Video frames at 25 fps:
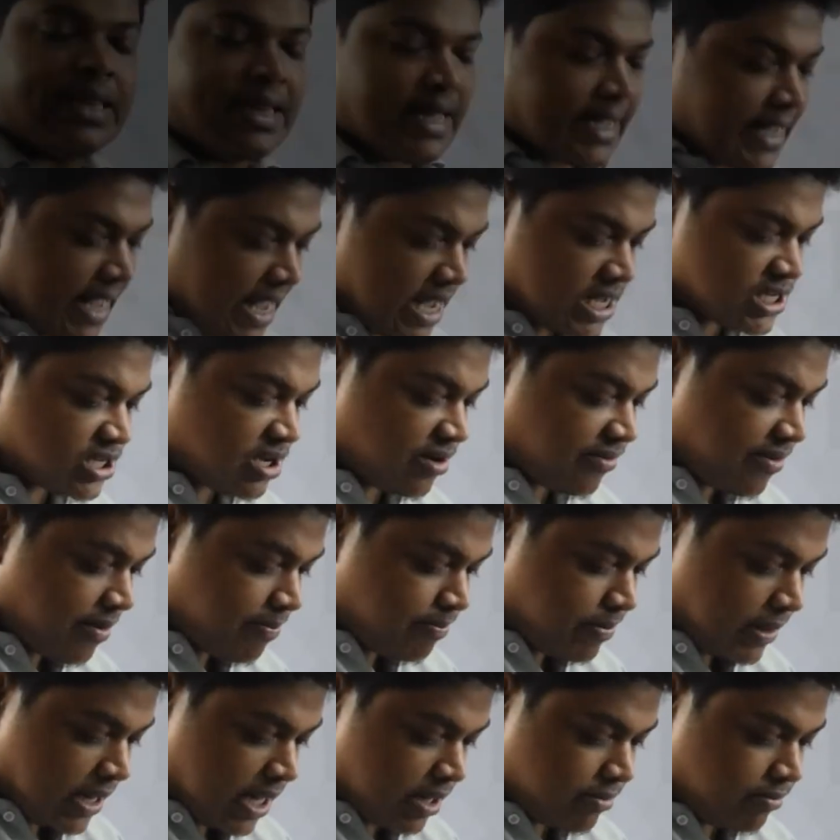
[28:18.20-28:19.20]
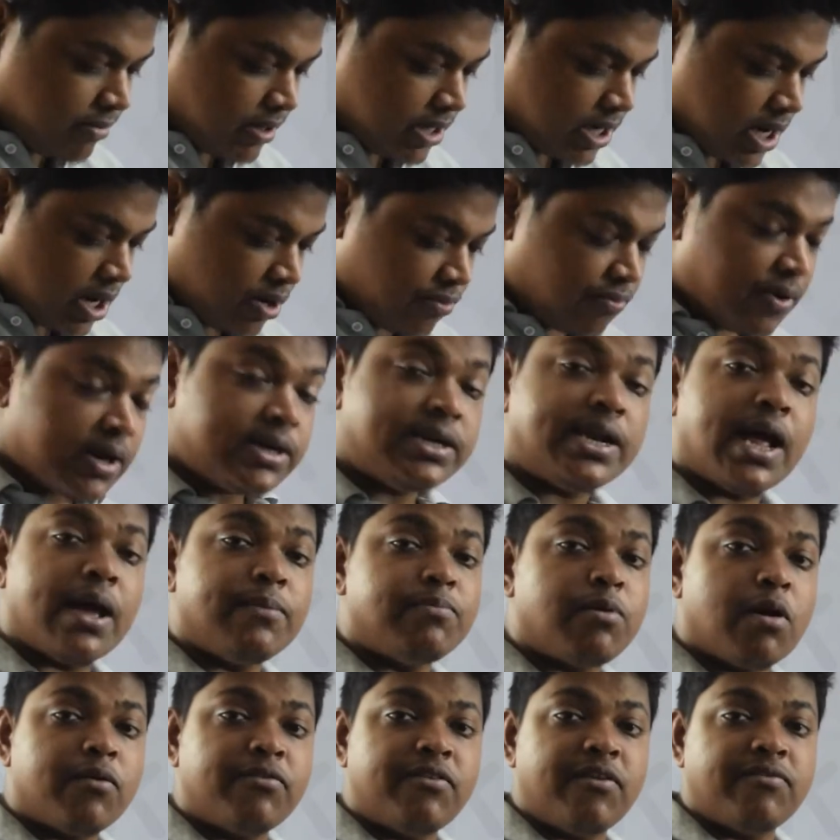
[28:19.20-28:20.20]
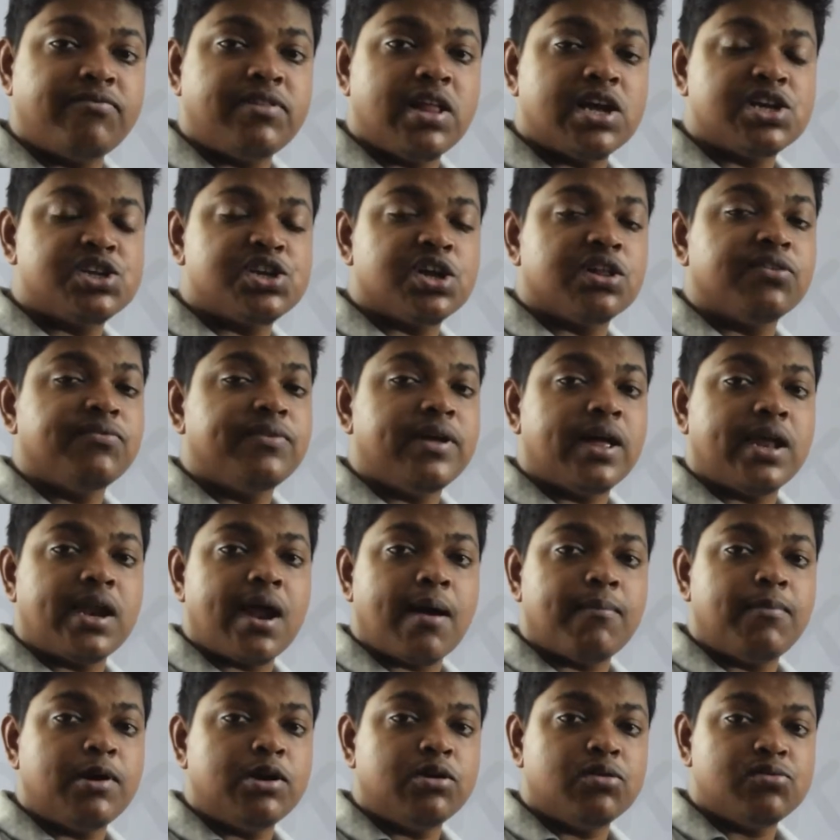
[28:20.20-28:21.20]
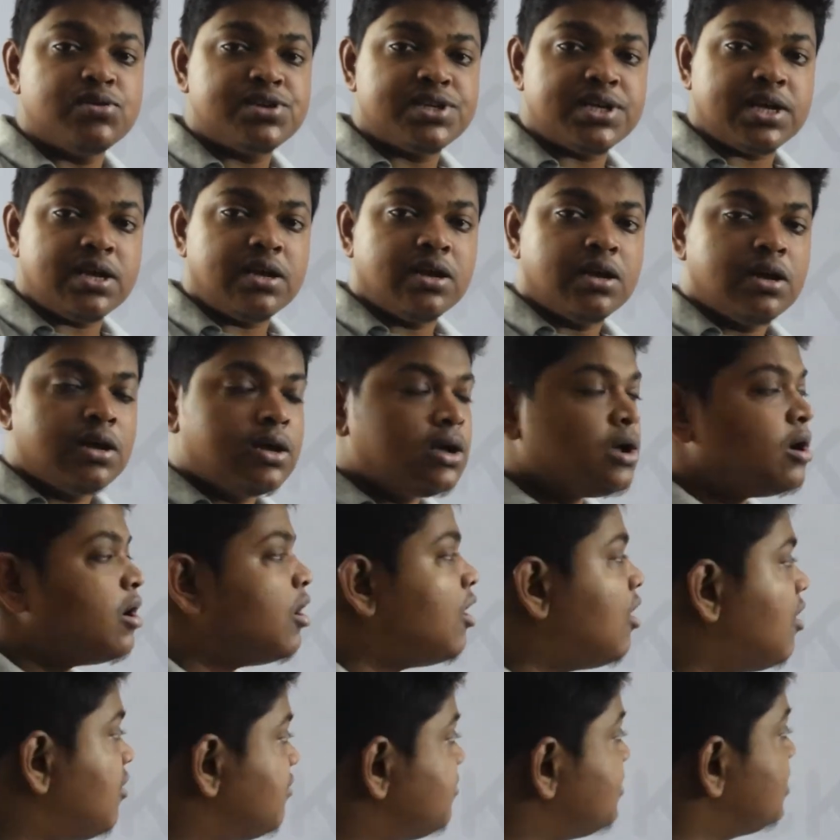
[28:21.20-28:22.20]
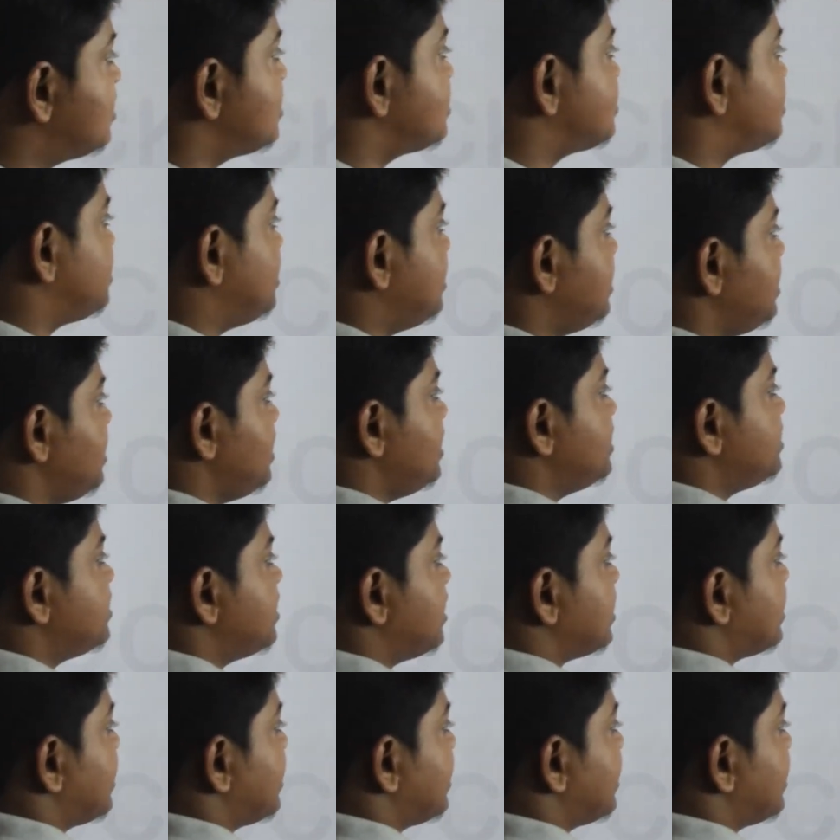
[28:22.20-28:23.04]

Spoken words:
the case of a plane mirror, what type of reflection we are able to see? Obviously, in the